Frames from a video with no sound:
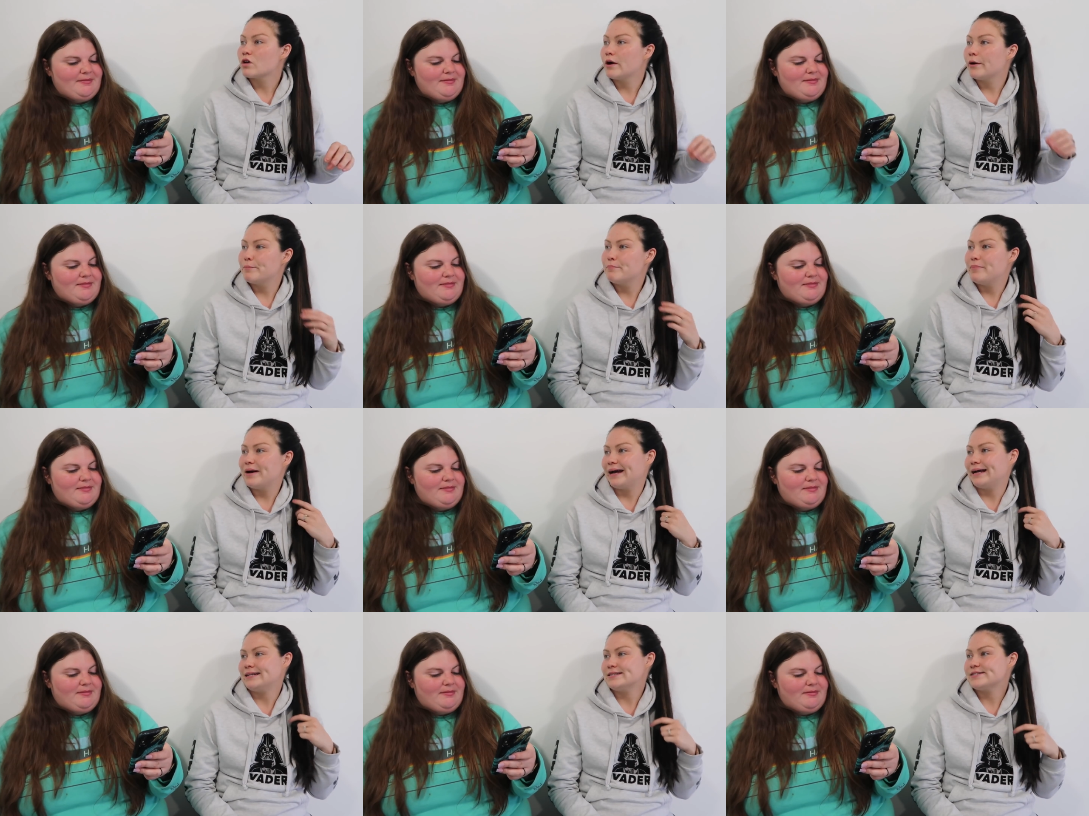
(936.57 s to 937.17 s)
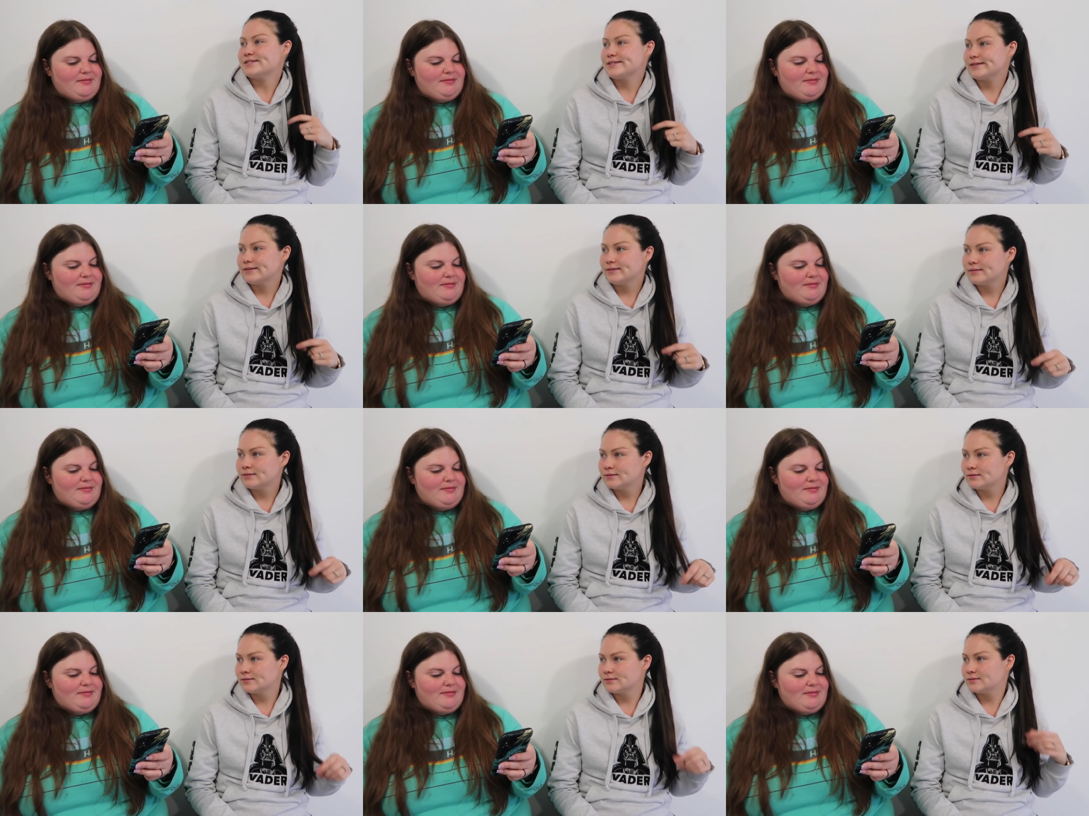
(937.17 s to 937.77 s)
Speaker 1: Oh, banter.
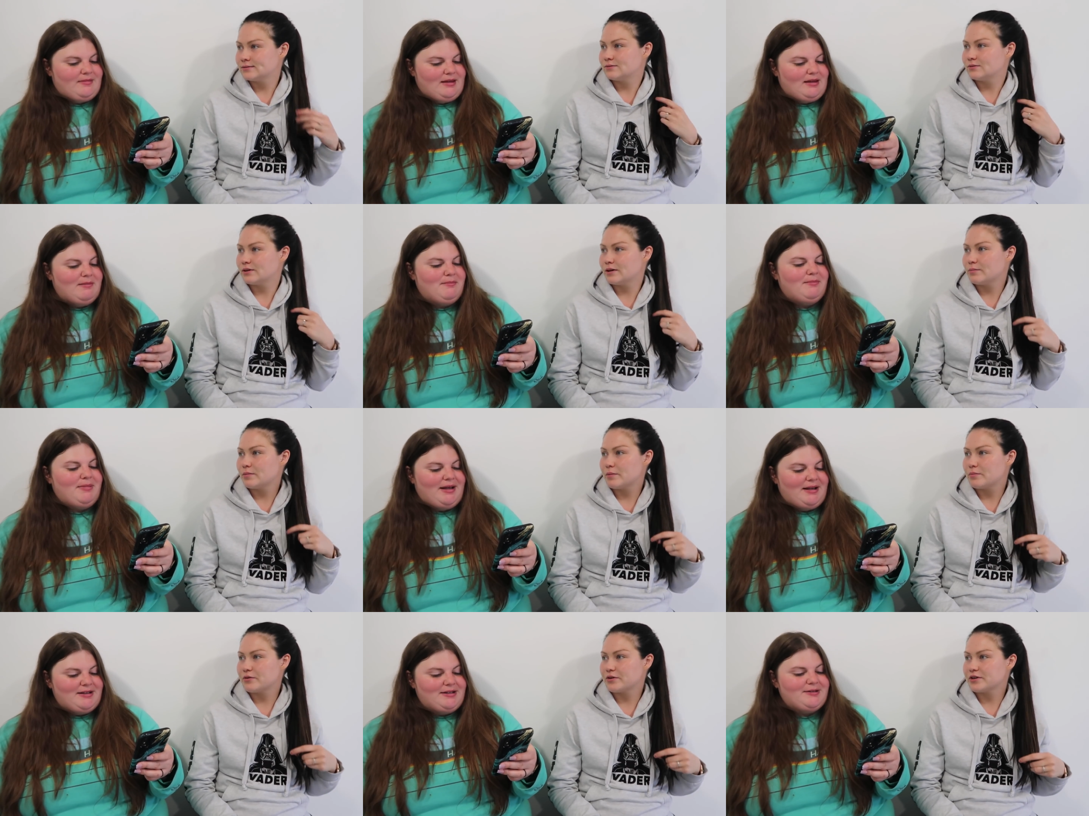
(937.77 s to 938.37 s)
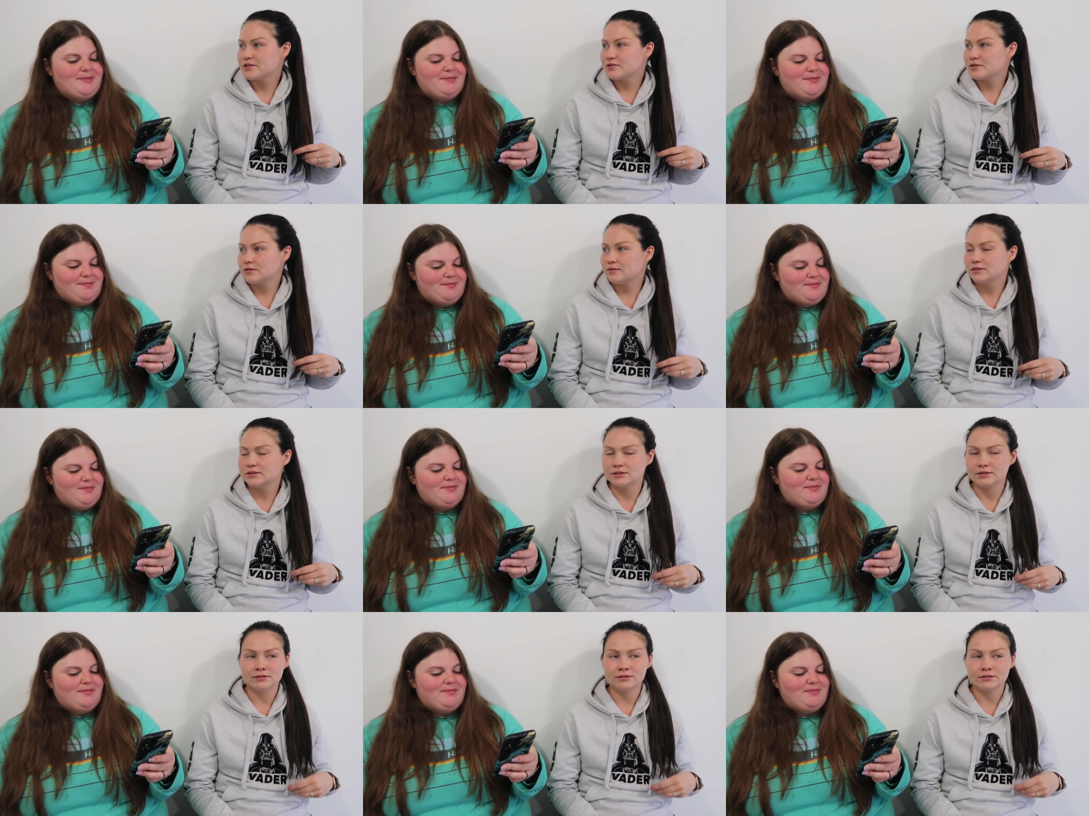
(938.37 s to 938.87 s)
One of my also.